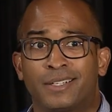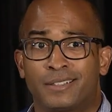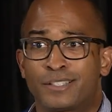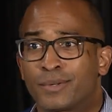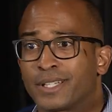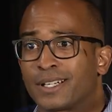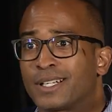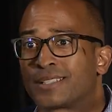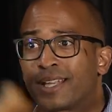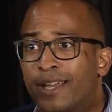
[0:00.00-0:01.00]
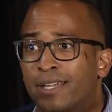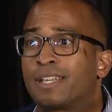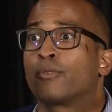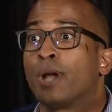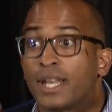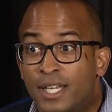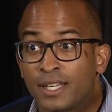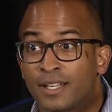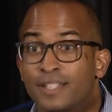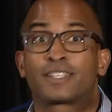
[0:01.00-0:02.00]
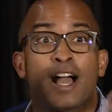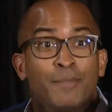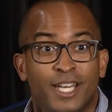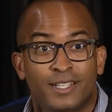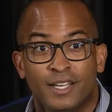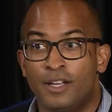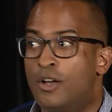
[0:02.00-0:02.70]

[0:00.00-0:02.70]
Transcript: This is what they're going to say. Get ready. It's coming.